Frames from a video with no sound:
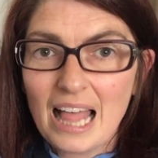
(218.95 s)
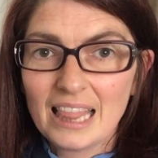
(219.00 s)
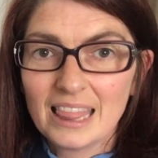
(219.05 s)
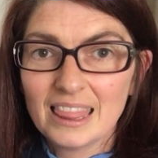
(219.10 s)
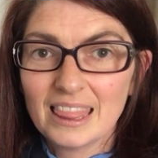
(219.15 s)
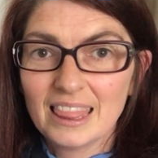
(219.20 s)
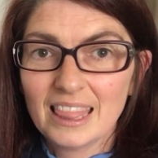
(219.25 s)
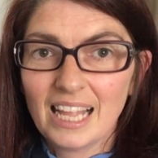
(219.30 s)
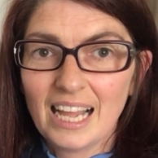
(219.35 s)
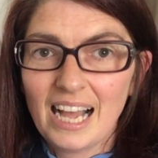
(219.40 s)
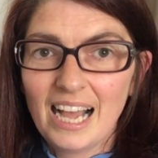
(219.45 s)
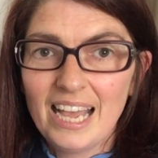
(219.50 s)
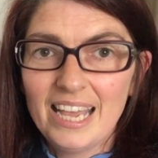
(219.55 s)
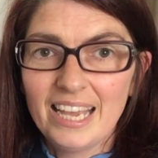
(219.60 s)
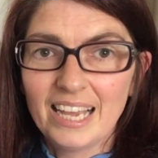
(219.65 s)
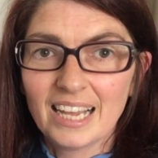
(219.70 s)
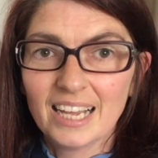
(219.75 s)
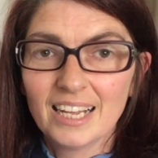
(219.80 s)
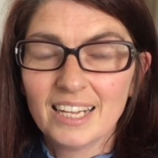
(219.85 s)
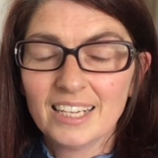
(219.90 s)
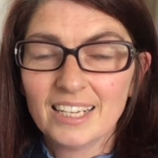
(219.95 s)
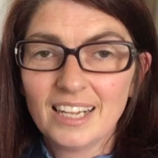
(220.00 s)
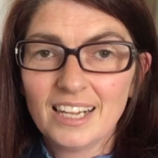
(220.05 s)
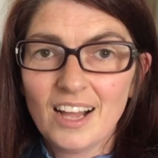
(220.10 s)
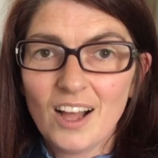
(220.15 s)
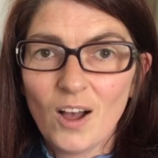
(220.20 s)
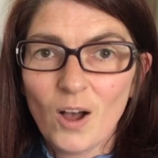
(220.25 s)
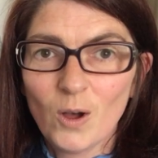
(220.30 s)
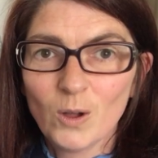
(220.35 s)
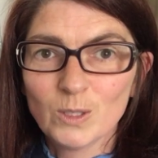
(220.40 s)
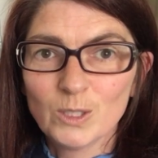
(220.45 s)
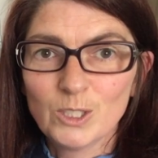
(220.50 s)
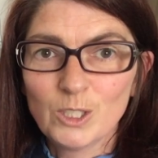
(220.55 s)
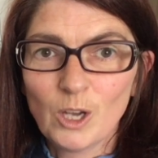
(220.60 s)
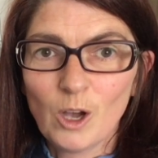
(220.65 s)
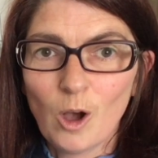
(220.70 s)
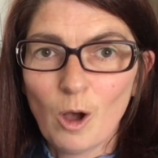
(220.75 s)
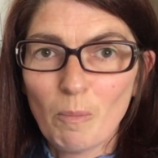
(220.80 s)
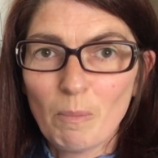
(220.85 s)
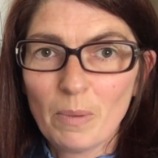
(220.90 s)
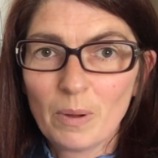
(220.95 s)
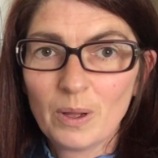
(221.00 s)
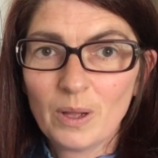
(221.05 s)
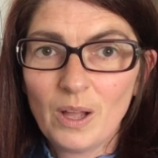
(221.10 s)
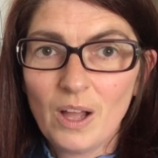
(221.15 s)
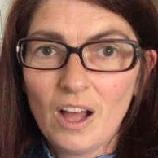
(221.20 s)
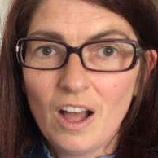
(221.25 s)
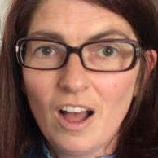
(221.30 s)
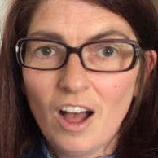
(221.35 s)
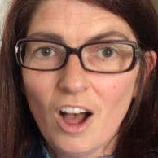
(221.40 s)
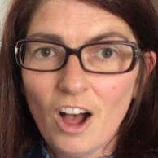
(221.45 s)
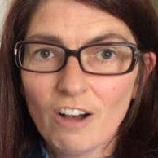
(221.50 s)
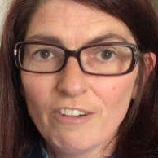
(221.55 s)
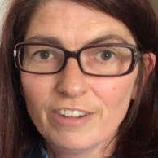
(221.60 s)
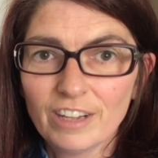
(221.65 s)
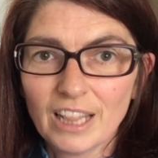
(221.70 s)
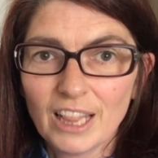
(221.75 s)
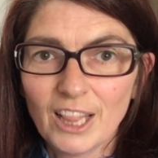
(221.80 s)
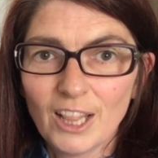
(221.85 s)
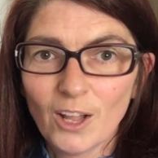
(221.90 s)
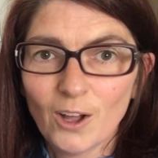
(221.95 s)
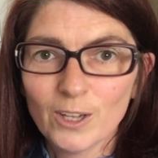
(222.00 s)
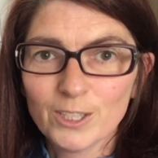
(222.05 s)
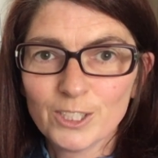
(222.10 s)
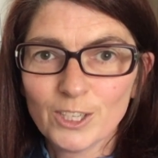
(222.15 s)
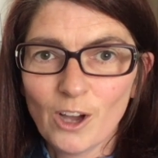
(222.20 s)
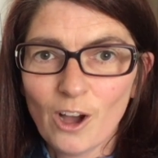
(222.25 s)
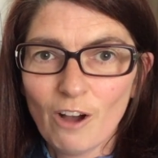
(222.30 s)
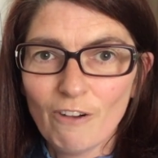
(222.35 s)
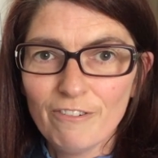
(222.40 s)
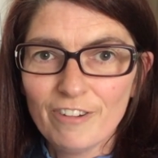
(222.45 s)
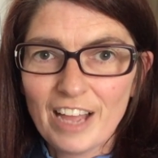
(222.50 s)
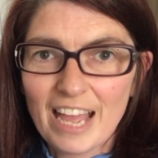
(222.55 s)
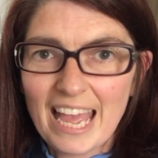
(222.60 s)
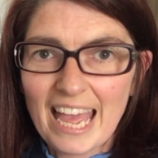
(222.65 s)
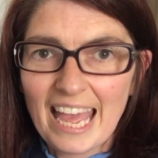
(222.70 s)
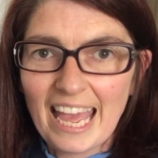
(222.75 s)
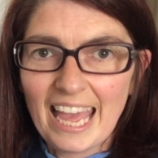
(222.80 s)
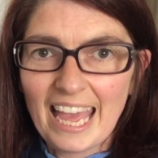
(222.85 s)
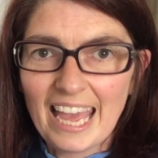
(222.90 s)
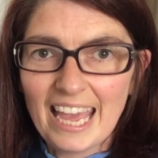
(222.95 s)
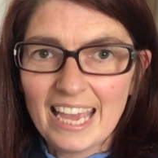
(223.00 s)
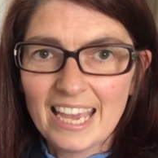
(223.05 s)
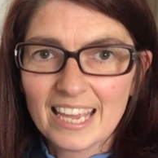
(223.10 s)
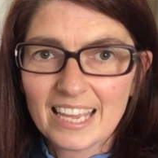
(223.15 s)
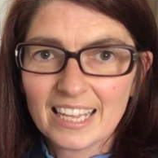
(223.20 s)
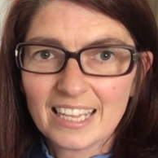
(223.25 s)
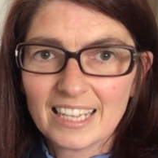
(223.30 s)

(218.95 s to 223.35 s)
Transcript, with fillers: lying on top of a lot of hay.